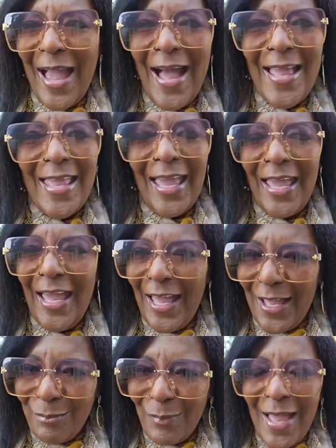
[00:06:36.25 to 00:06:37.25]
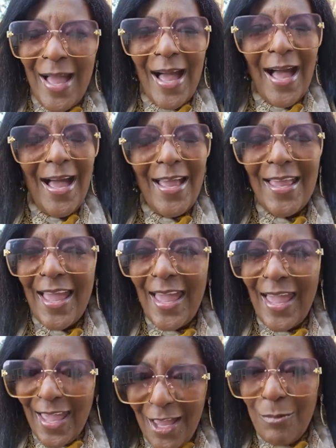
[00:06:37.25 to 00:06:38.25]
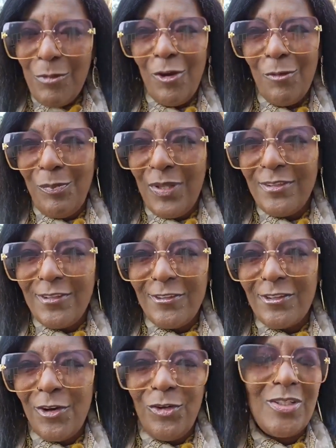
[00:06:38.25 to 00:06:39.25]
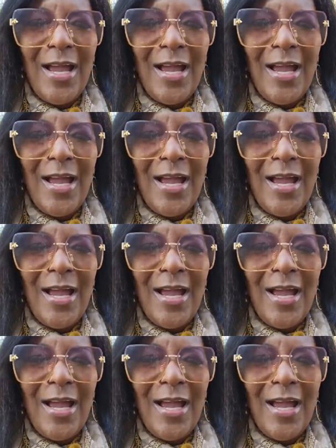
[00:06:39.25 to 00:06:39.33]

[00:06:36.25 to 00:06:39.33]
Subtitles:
I am your business coach.